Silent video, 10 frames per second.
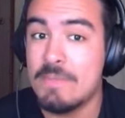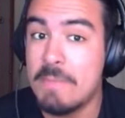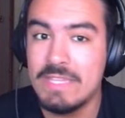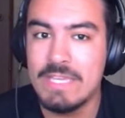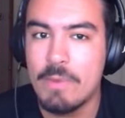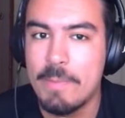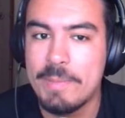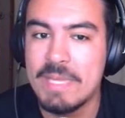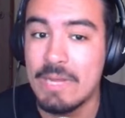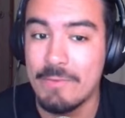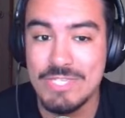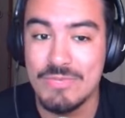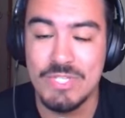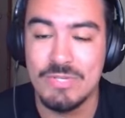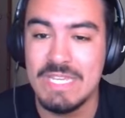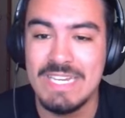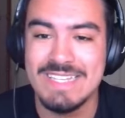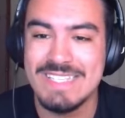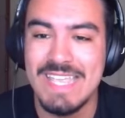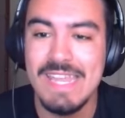mainly Republican, which is what you need in a
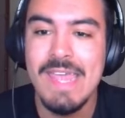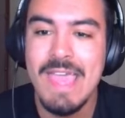state